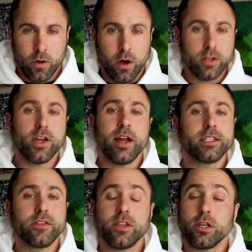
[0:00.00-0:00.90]

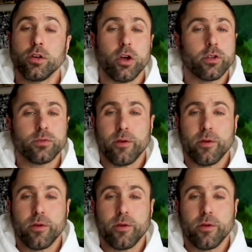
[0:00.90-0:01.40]
Alternatively, you can go to